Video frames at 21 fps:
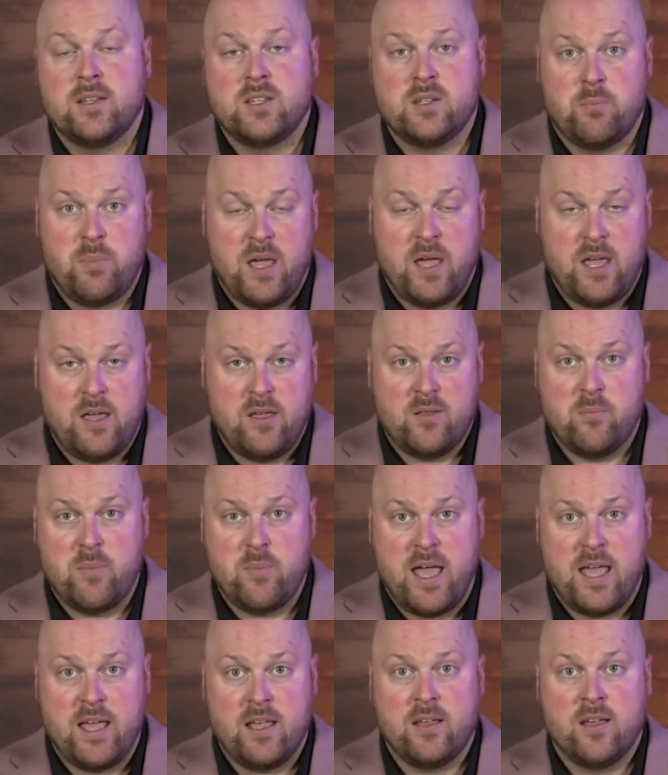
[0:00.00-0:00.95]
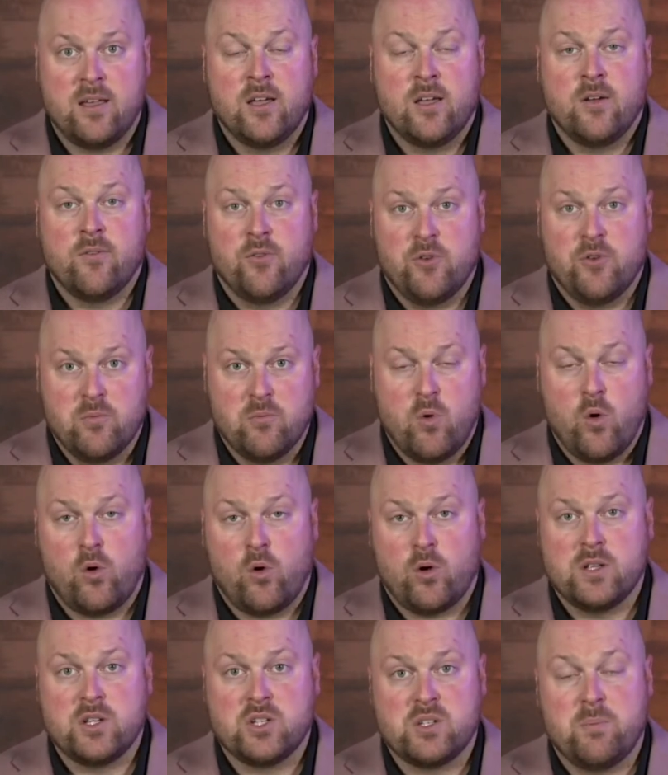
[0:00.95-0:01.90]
to pay the bank for your mortgage,